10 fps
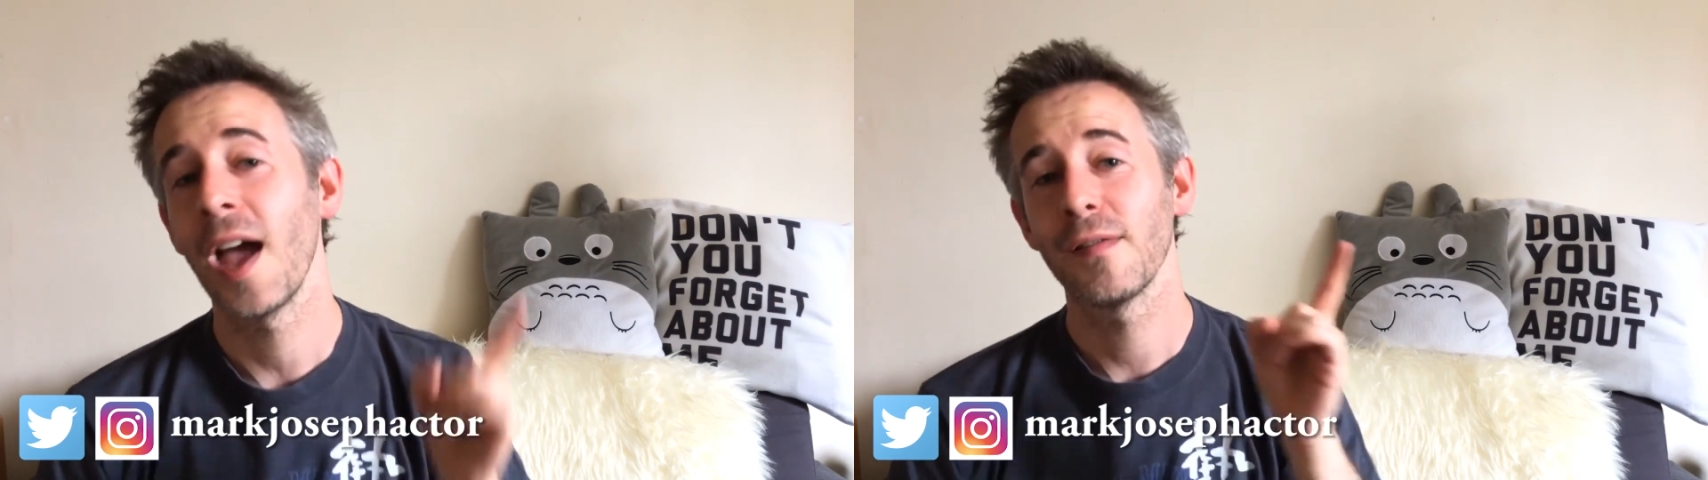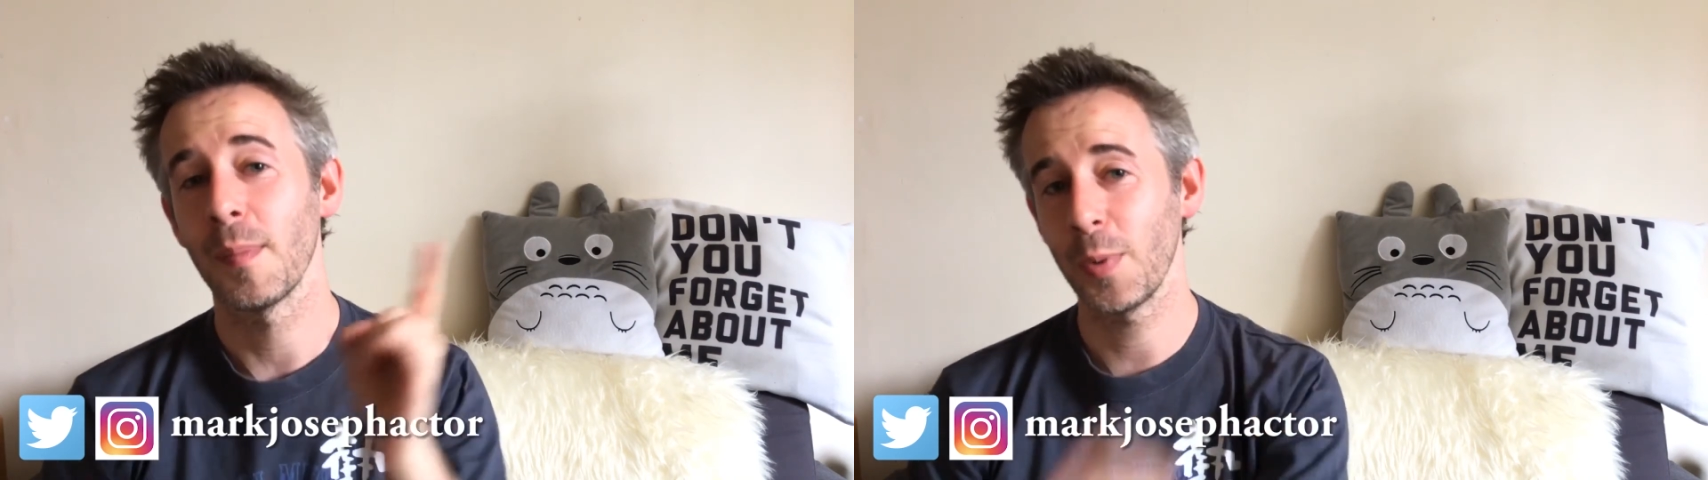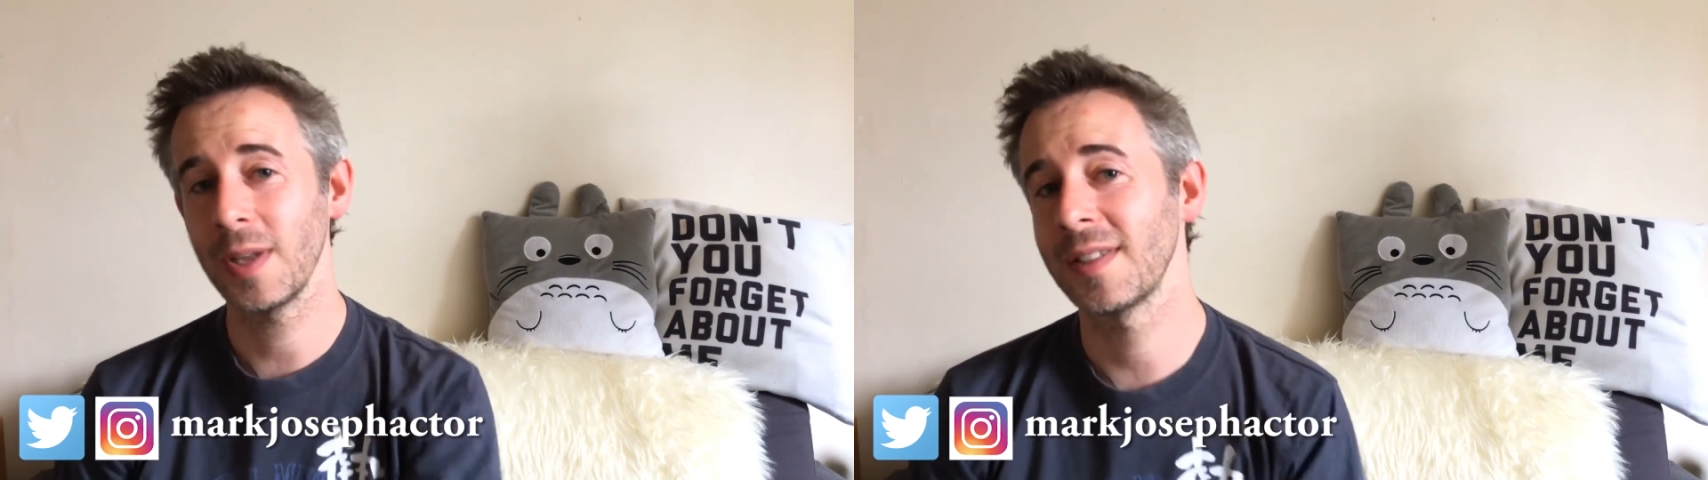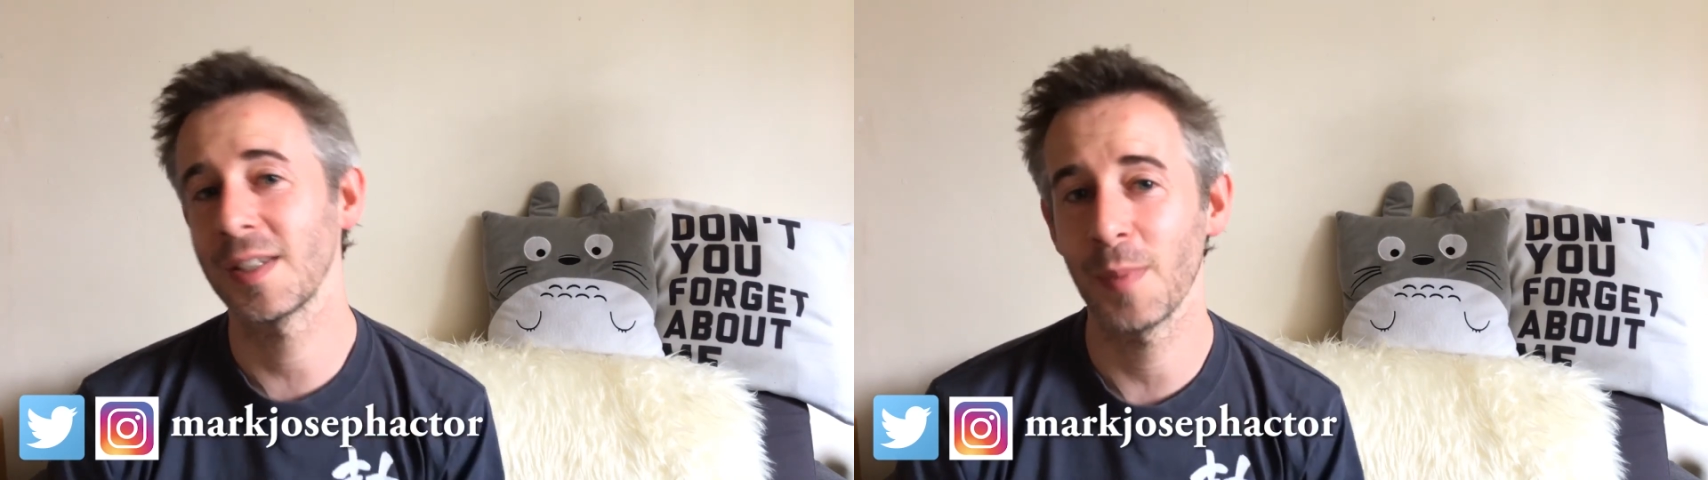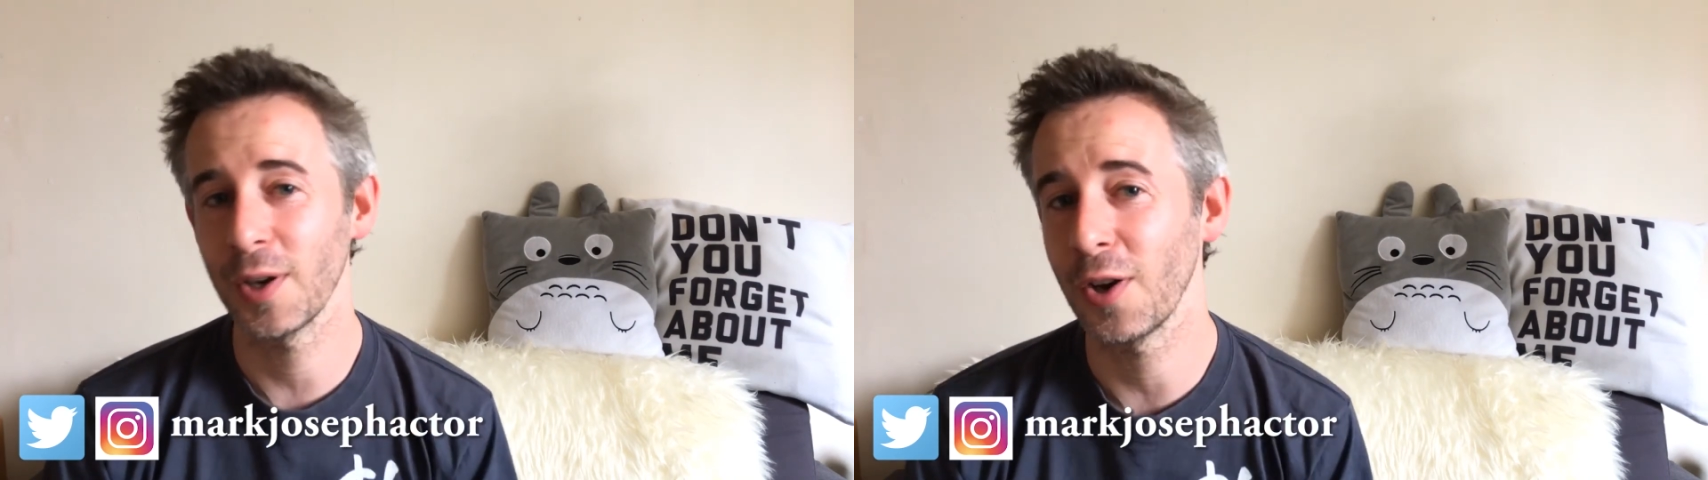for Princess
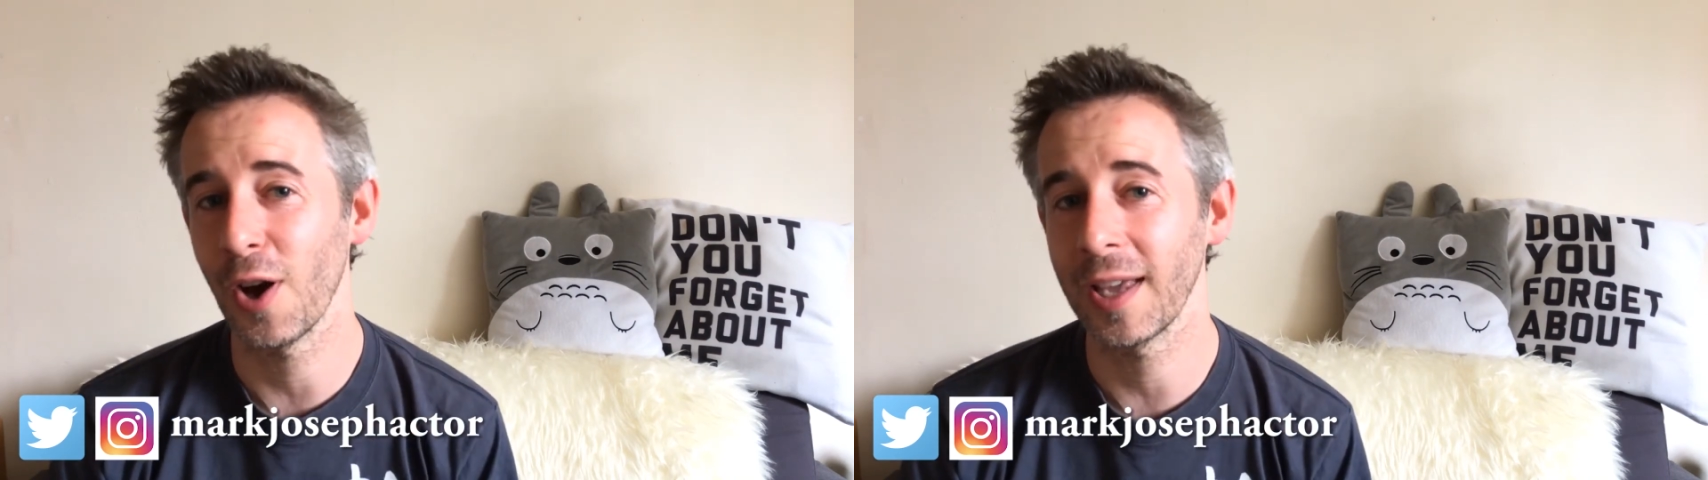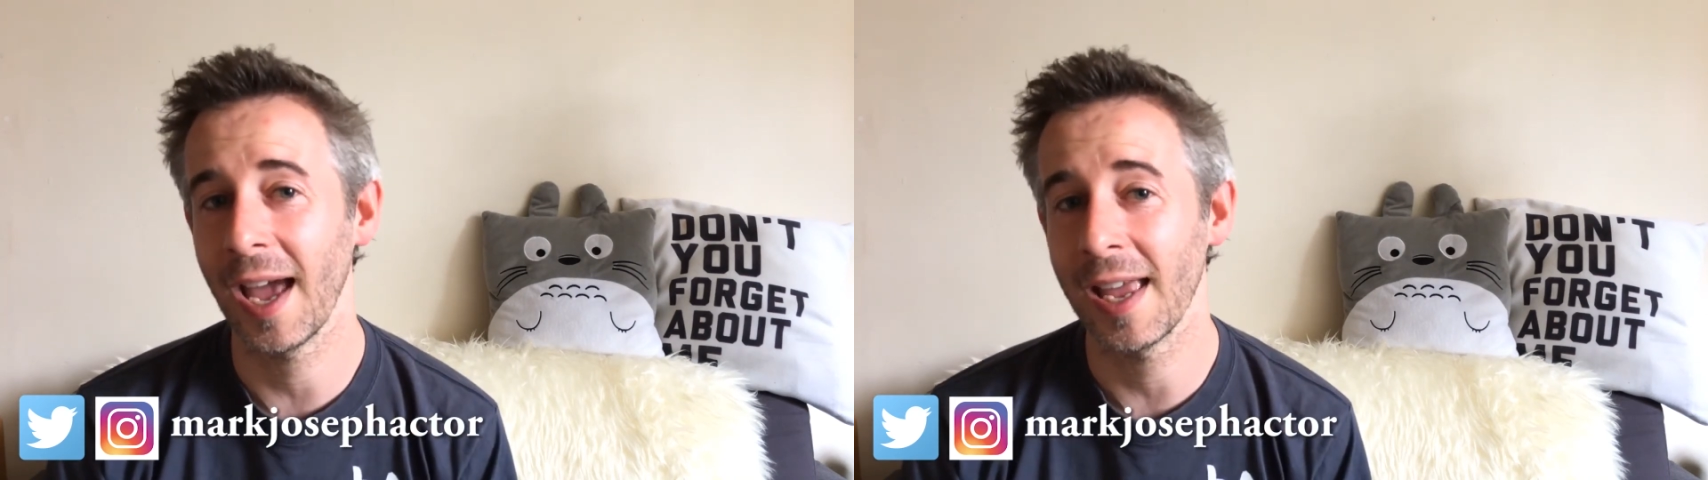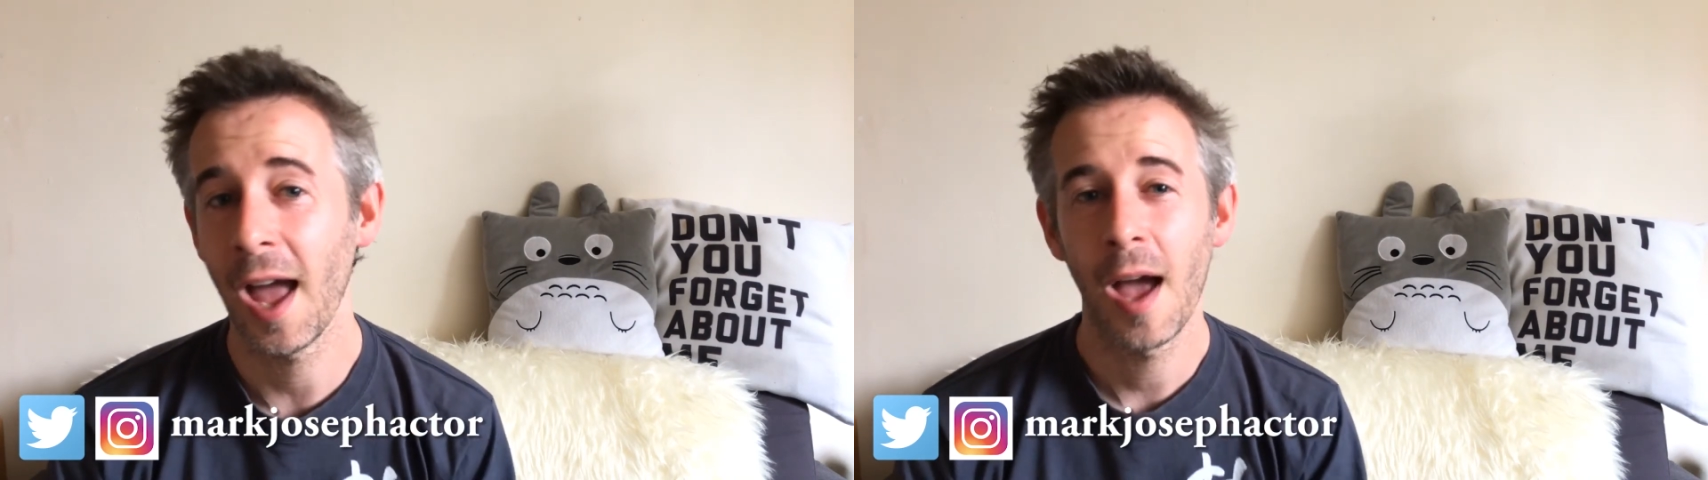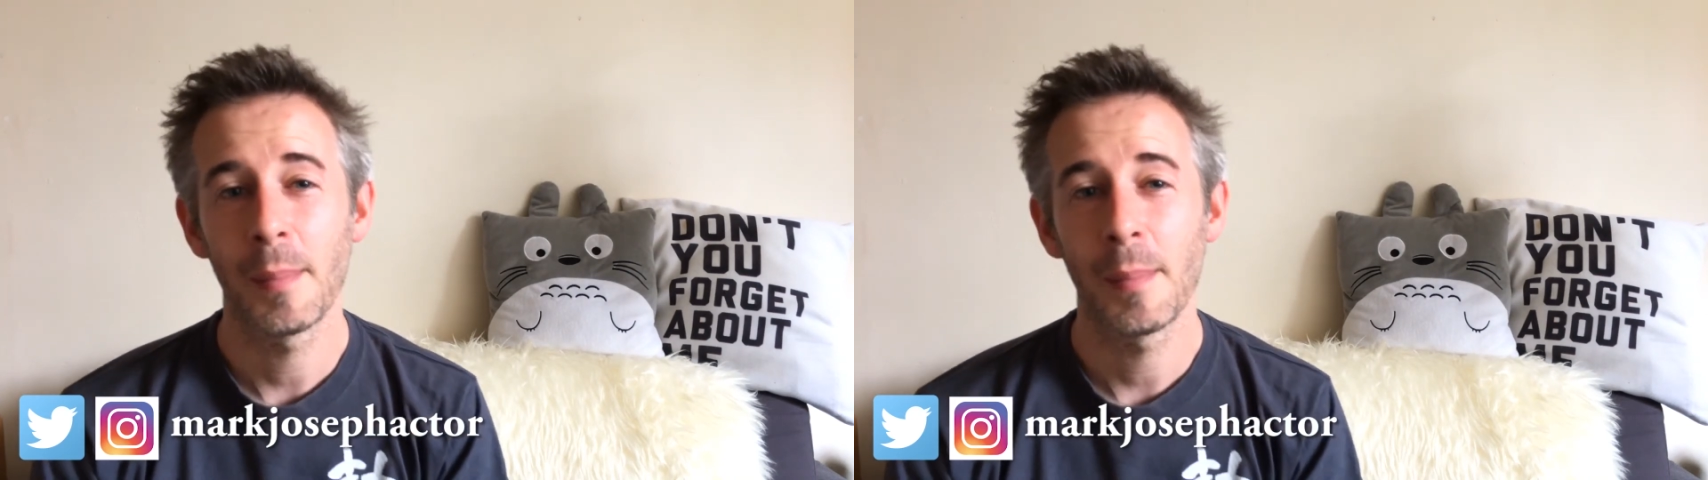Mononoke.